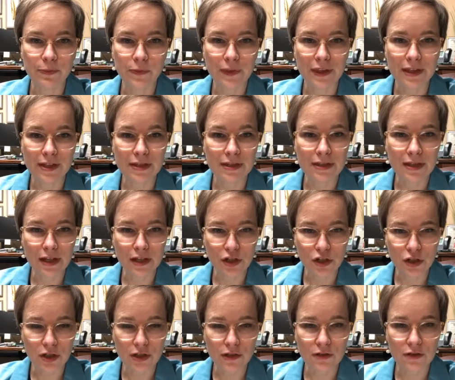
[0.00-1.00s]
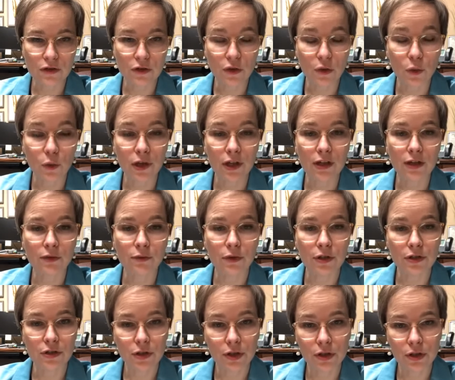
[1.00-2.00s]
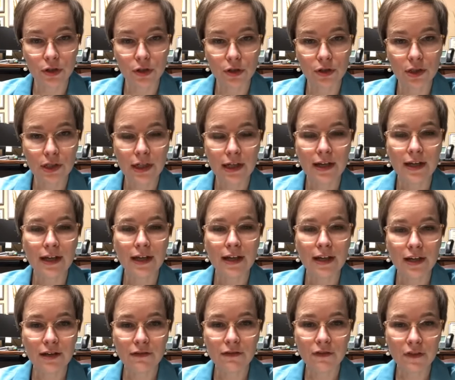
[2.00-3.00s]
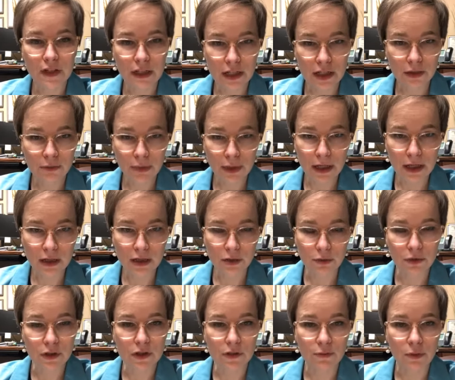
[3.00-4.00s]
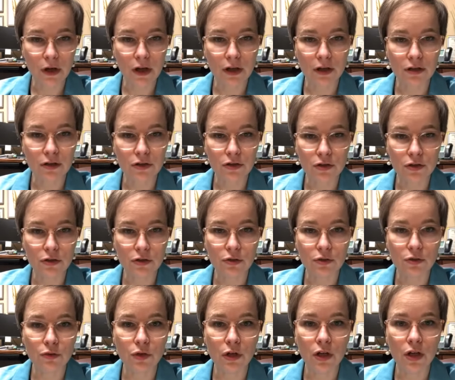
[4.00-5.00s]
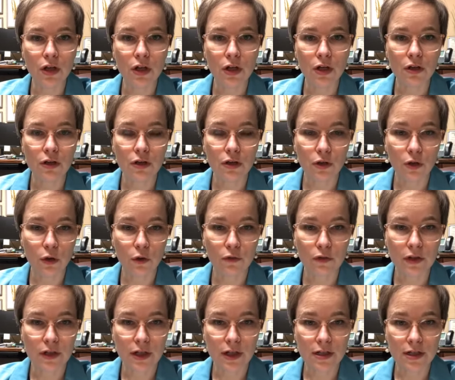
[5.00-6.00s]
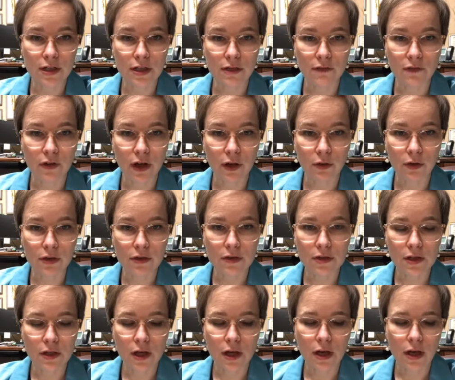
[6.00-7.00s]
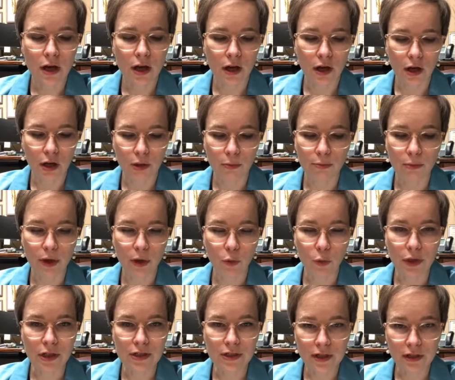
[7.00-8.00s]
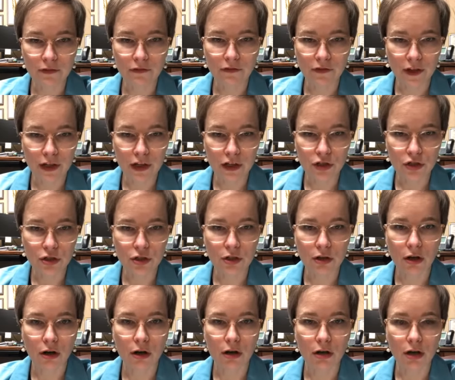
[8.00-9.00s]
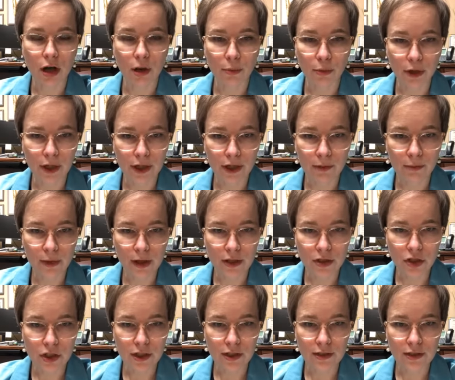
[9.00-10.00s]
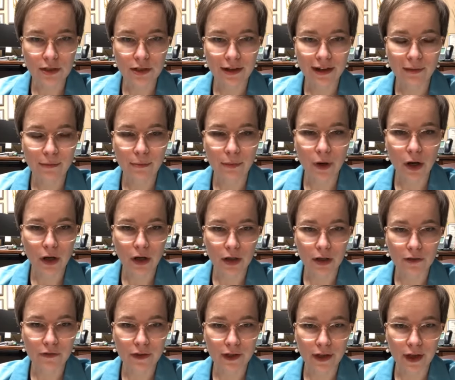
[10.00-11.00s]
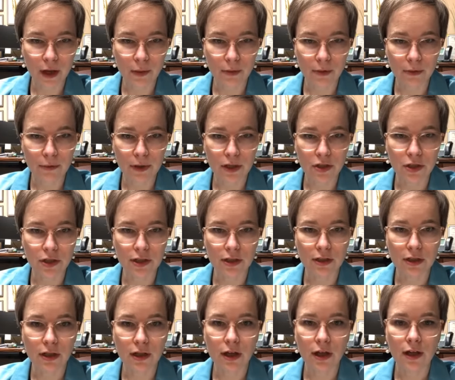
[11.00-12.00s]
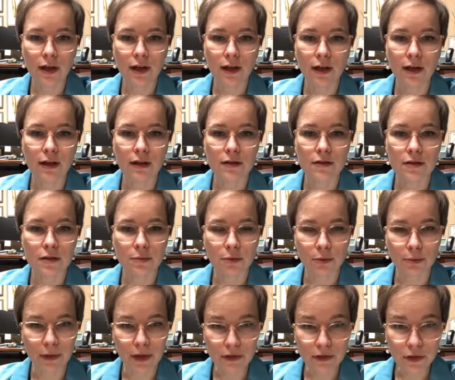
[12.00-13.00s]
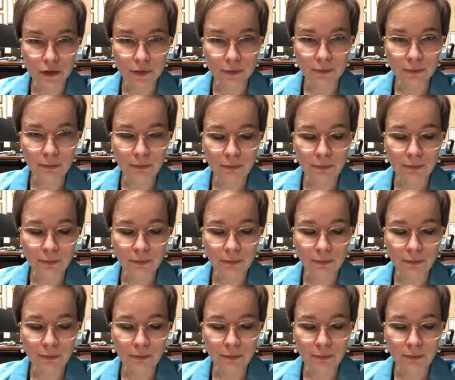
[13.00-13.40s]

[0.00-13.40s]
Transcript: this session so that we can return if need be to respond to the COVID-19 virus. But we did finish our operating budget, part of the capital budget, and supplemental.